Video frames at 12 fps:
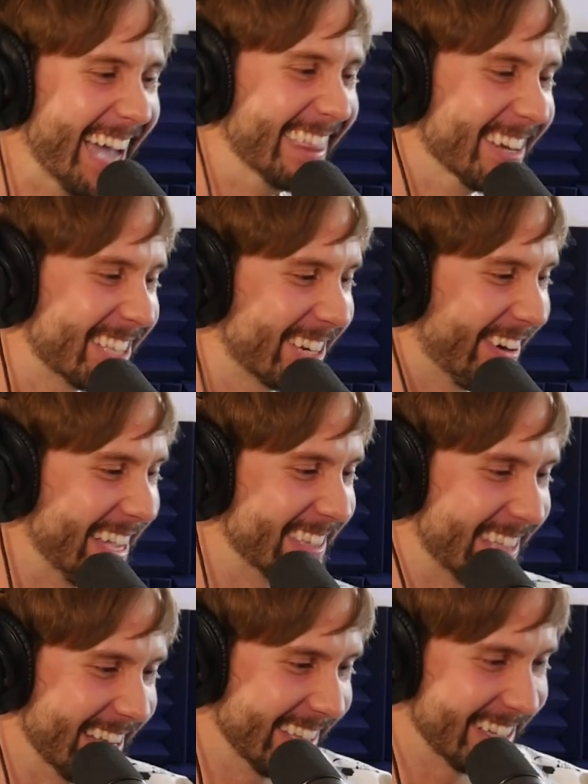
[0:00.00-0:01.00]
And there's great
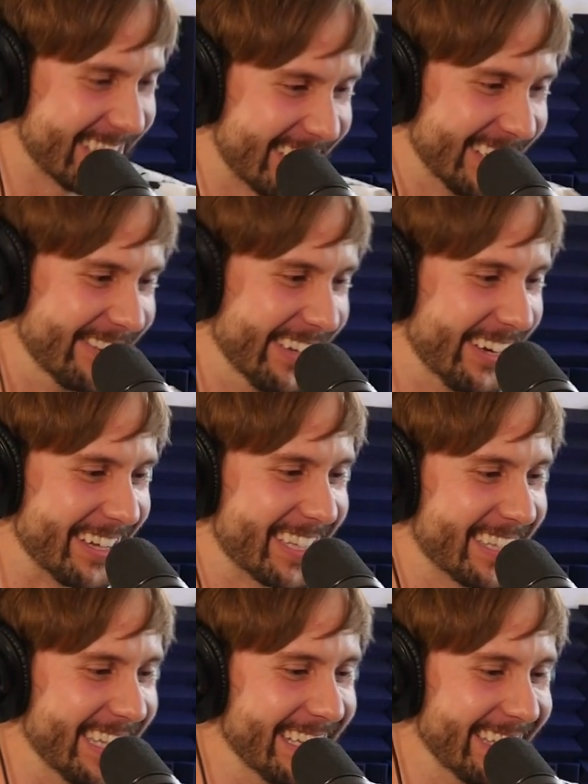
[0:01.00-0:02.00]
dailies too, where you could
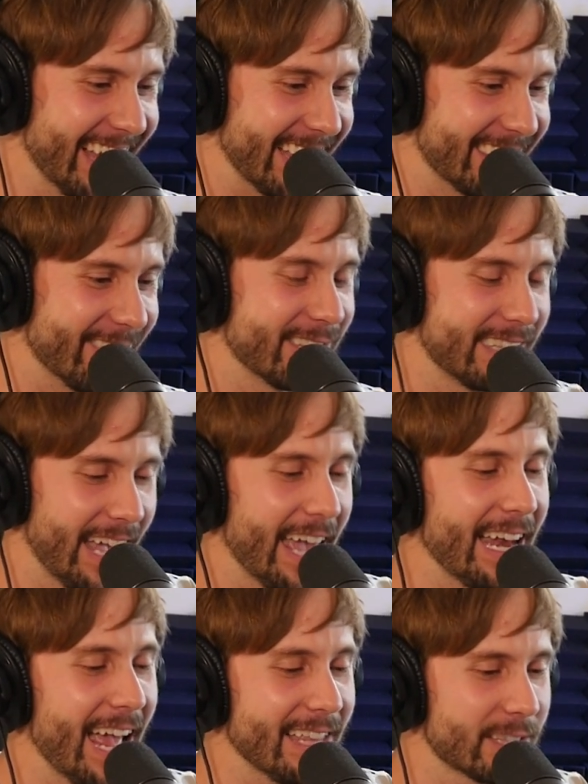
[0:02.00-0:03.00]
see like there's the,
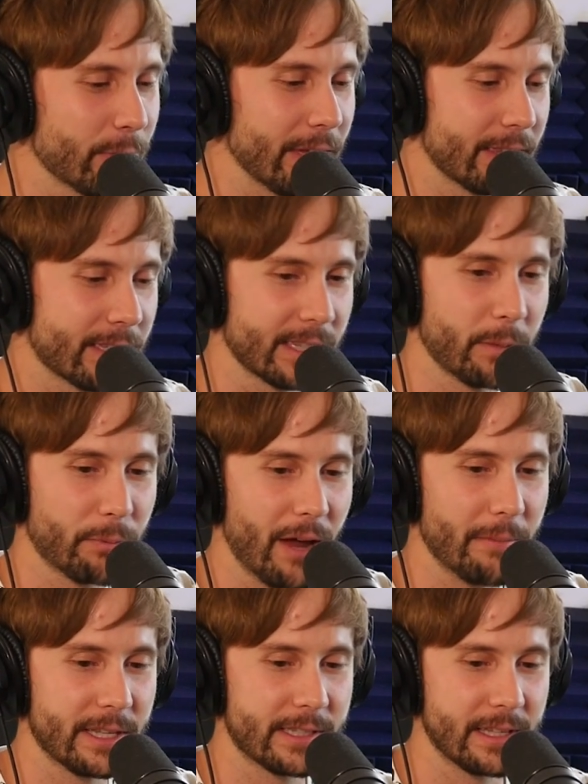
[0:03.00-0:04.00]
it ends with so the
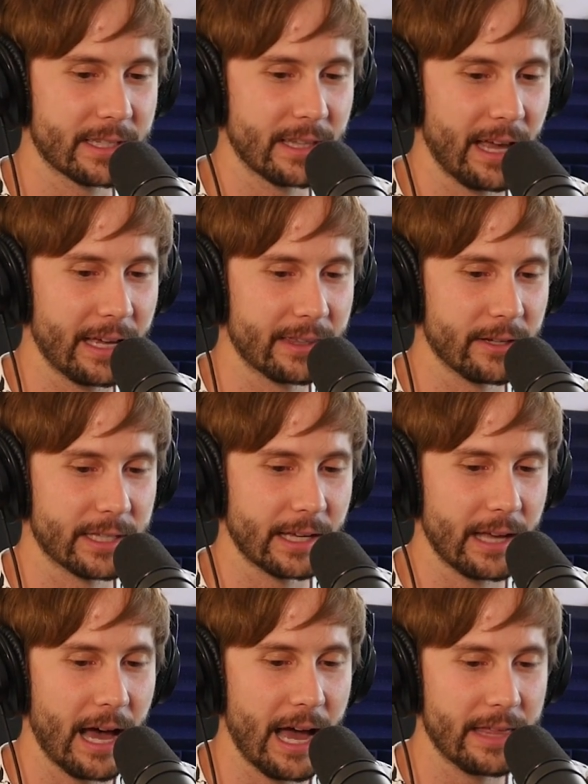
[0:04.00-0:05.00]
premise is like there's a
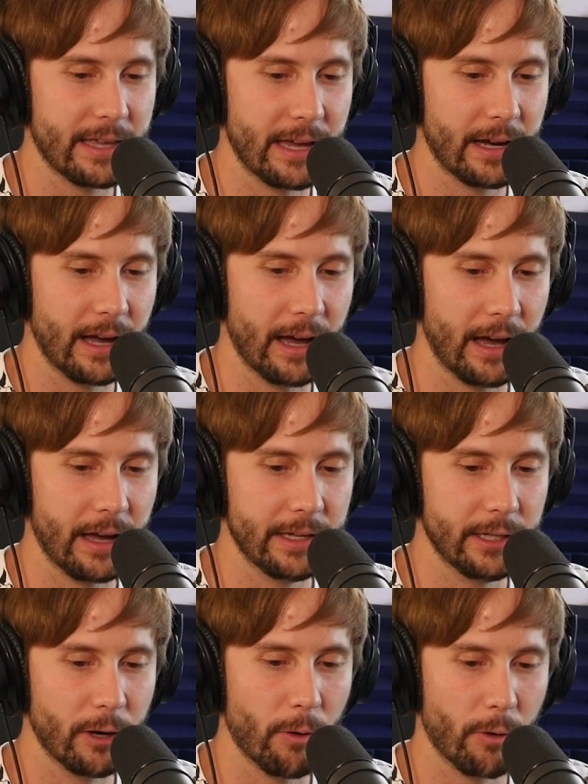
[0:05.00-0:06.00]
guy that uh
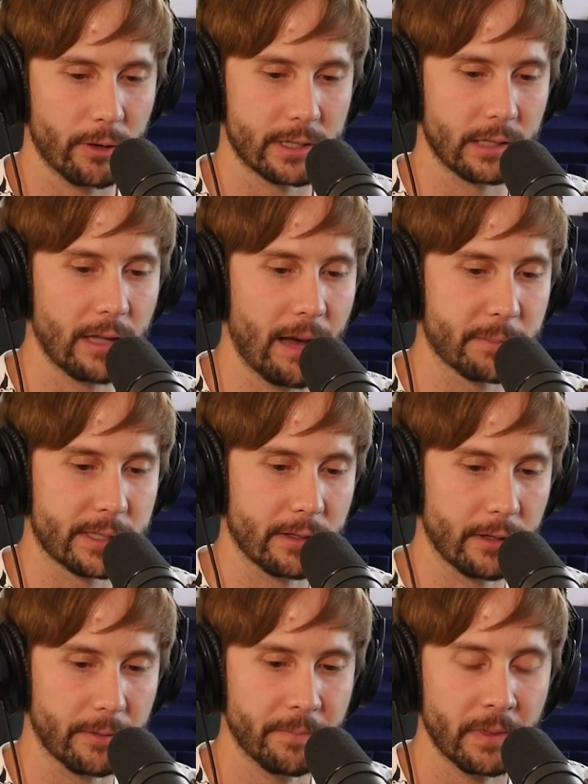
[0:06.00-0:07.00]
you know orders a
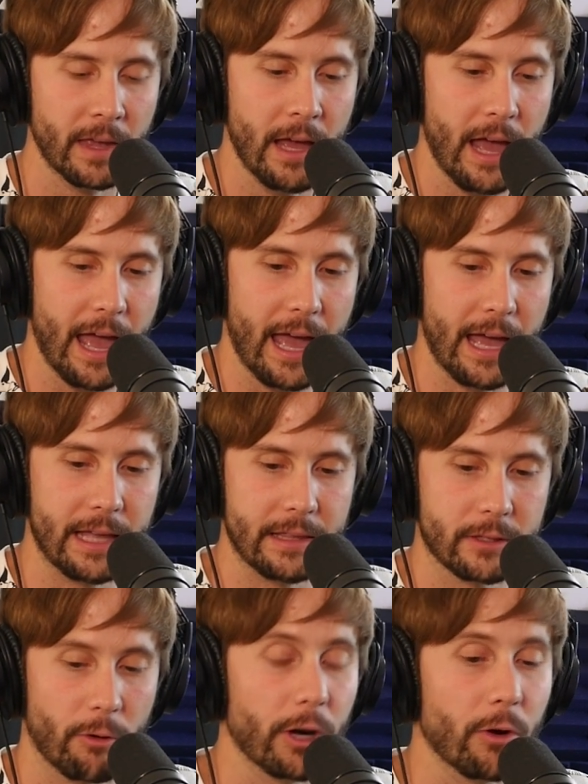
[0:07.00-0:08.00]
lobster
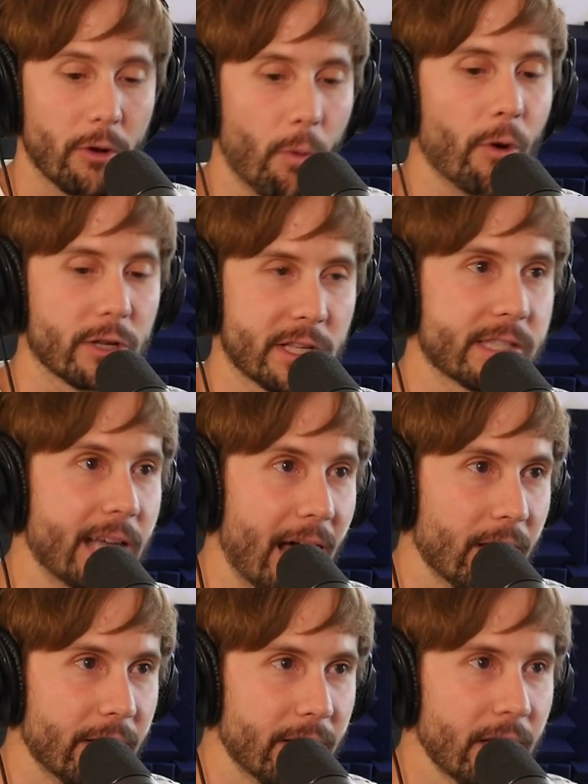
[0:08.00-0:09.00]
and or no orders a
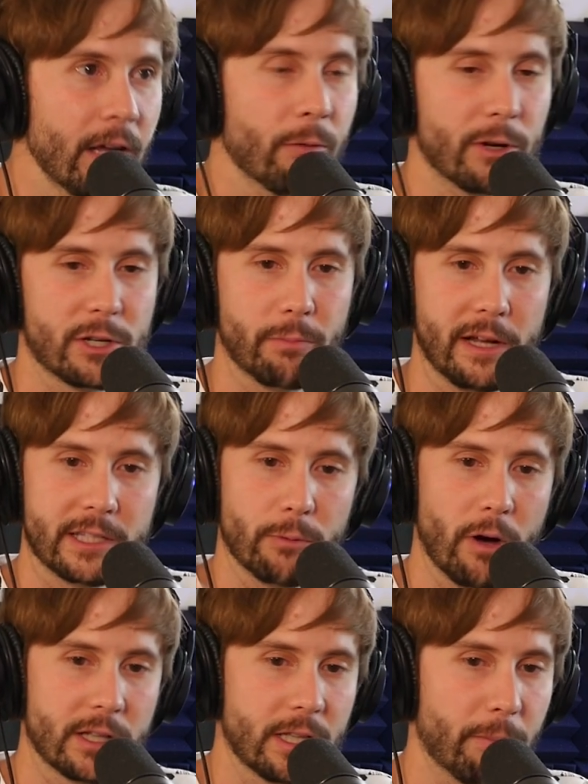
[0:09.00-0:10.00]
salad richard branson
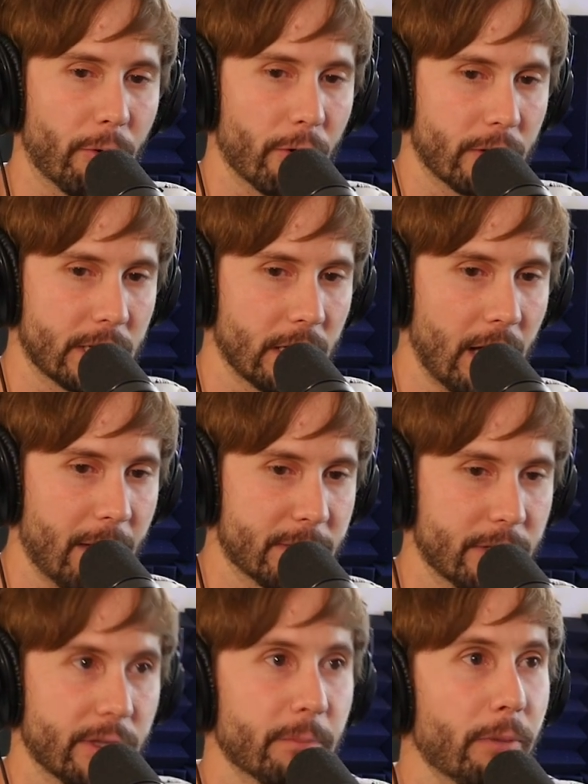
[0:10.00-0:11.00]
walks up orders a
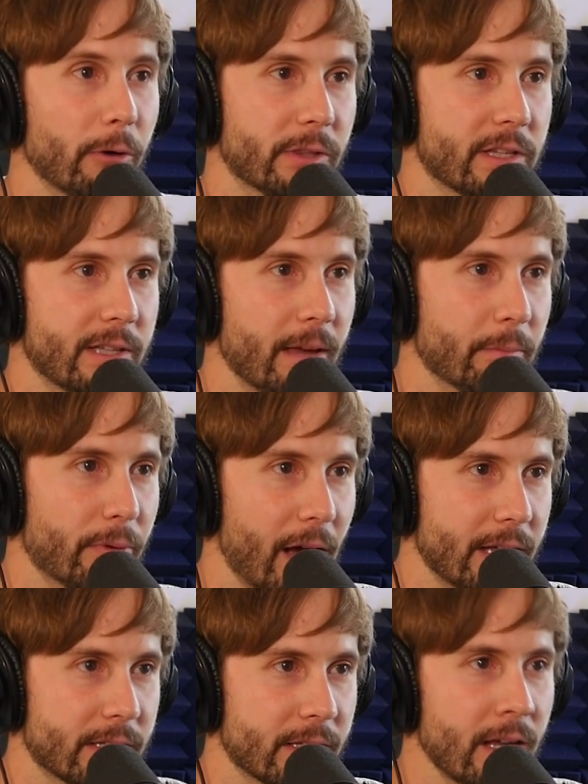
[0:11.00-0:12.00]
lobster they're both the same
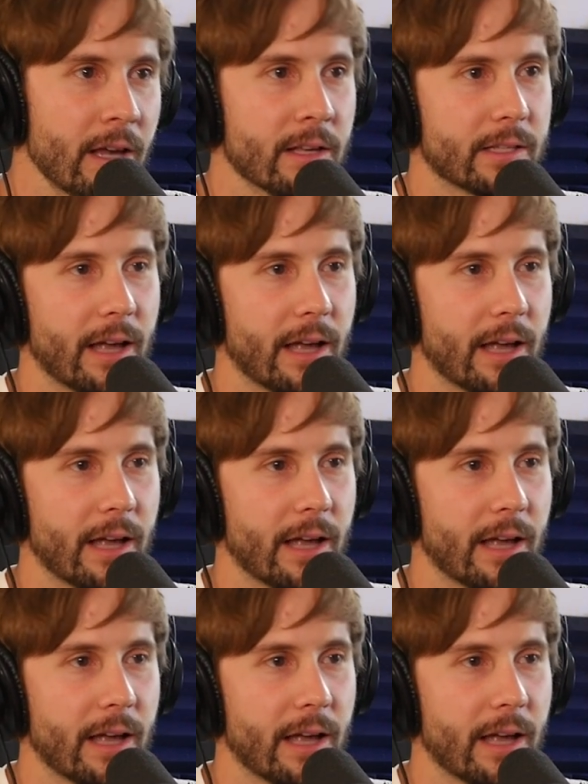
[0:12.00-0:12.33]
price mm-hmm.